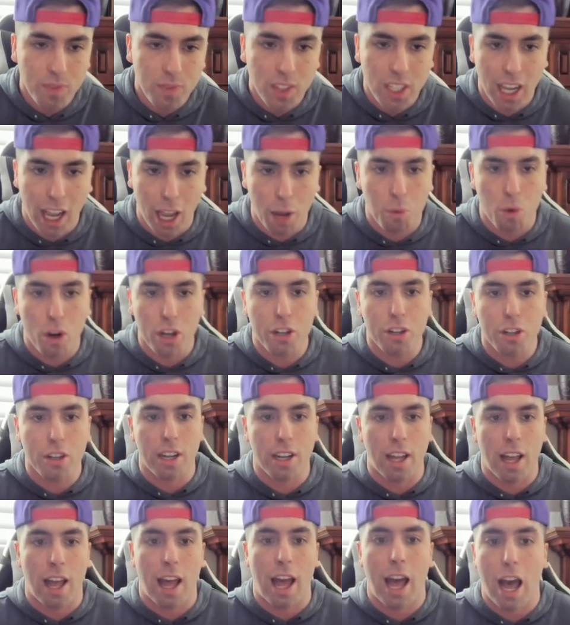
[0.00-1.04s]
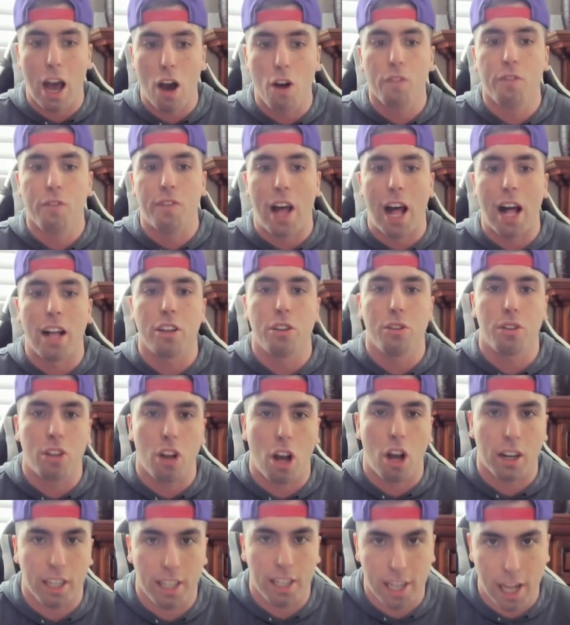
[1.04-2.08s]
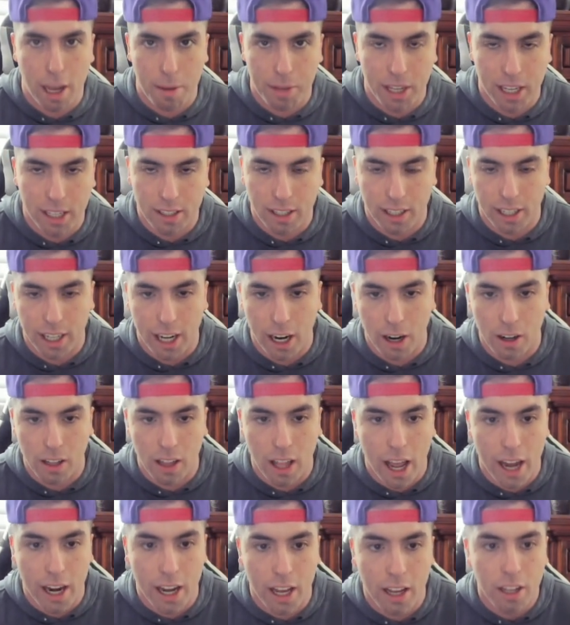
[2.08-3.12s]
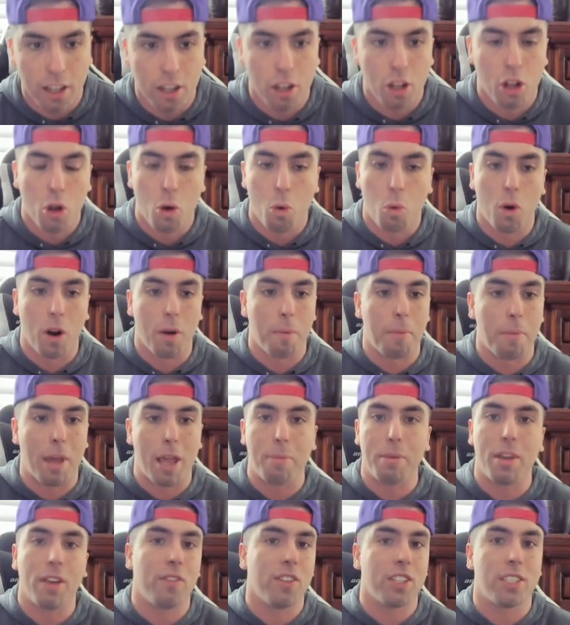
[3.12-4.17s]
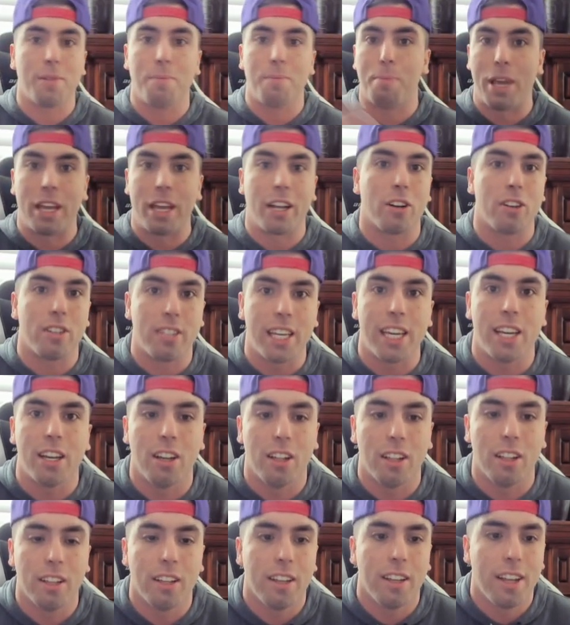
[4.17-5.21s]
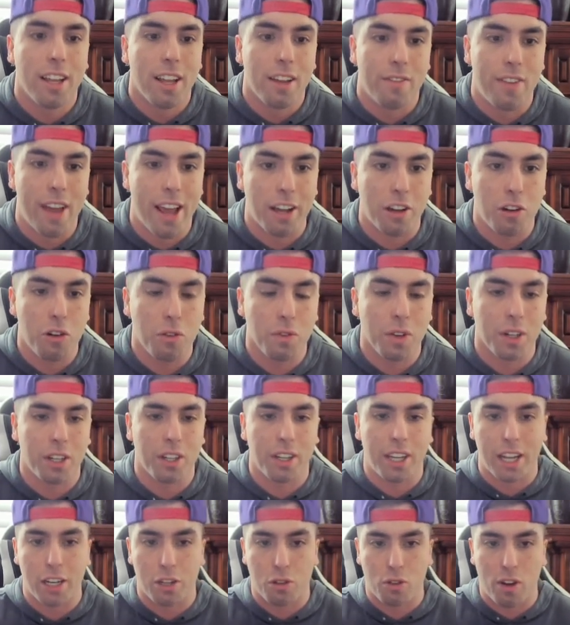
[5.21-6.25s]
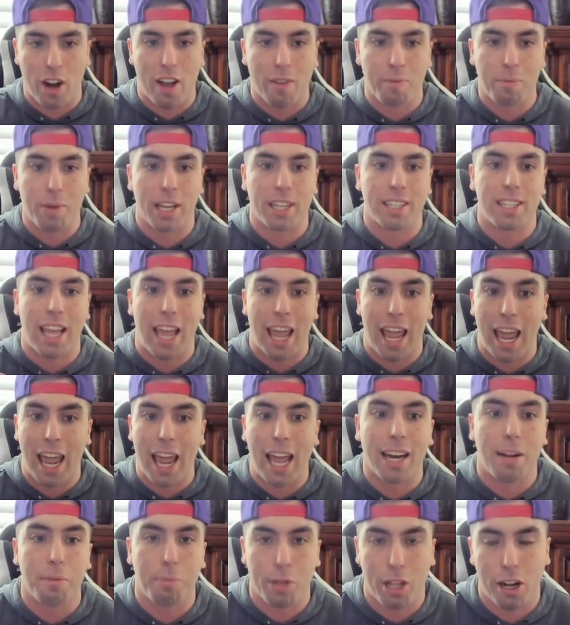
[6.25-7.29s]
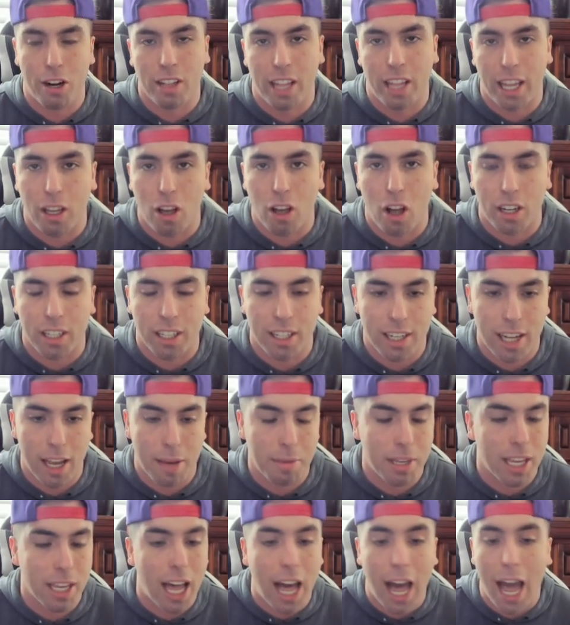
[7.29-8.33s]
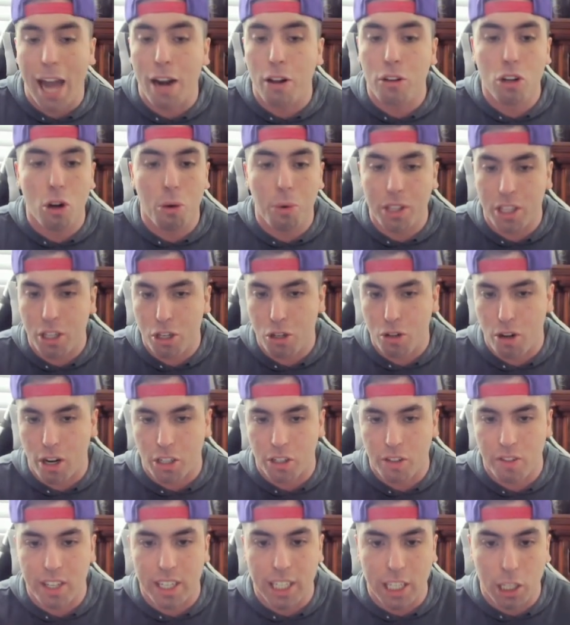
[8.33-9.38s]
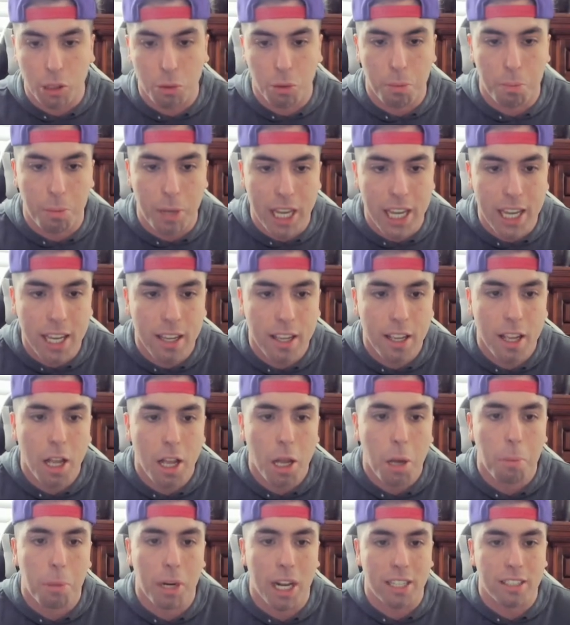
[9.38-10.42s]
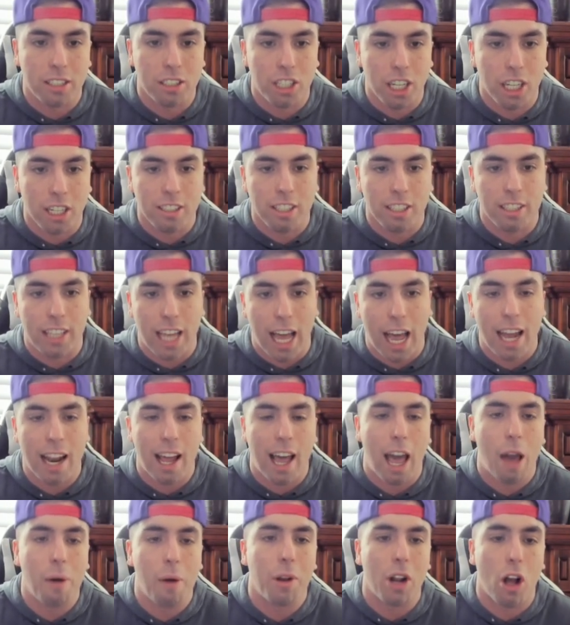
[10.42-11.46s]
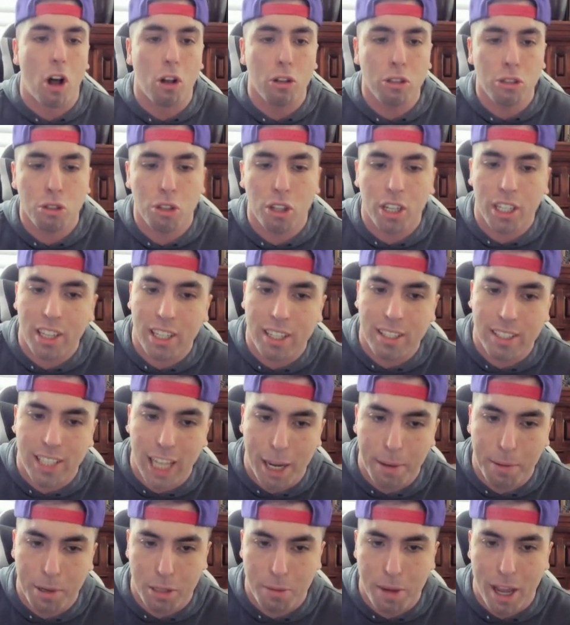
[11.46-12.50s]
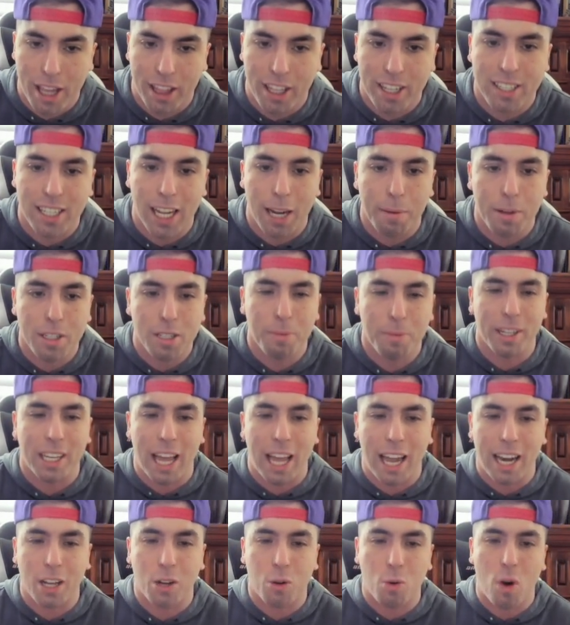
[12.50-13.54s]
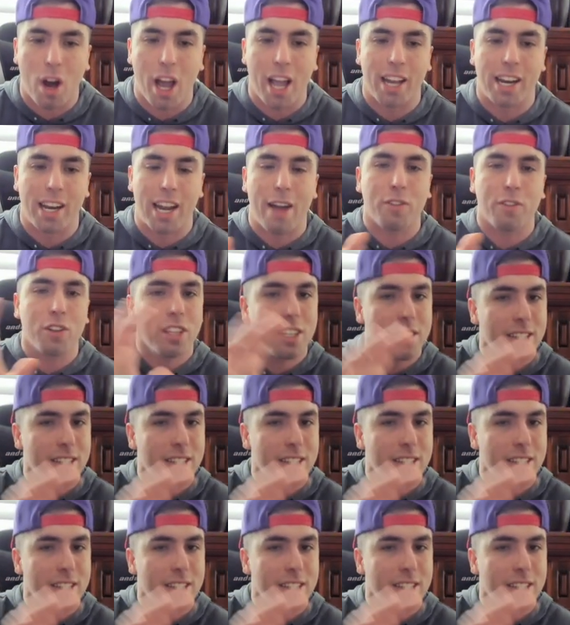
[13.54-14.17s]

I wonder how valued Kotkaniemi is in Carolina, where maybe if it's a bigger deal, Vancouver could get draft picks and a player like Kotkaniemi. I don't know what the structure of the deal would be, but I suggested that. I would also look at the Sabres, man. The Sabres have been kind of quiet. And after the